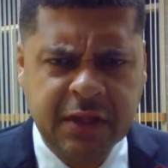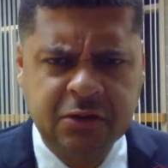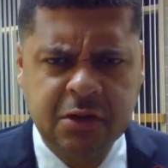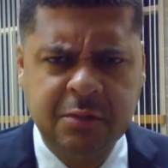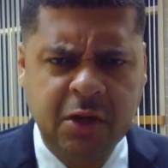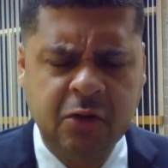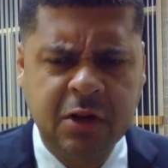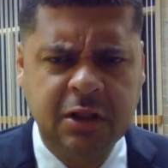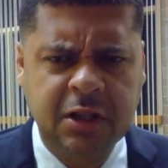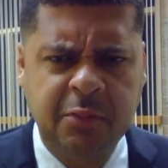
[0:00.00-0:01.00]
That's going to be
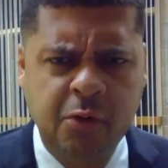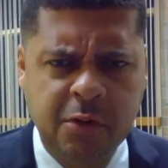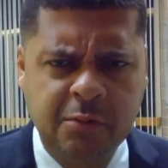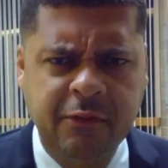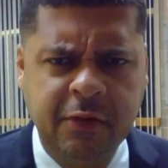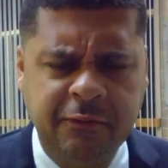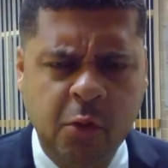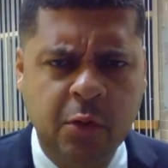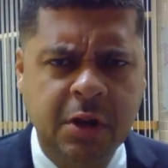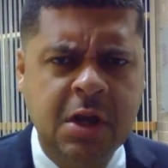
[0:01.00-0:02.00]
critically important moving
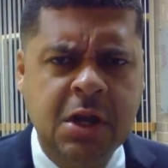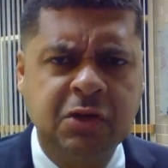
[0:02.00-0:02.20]
forward.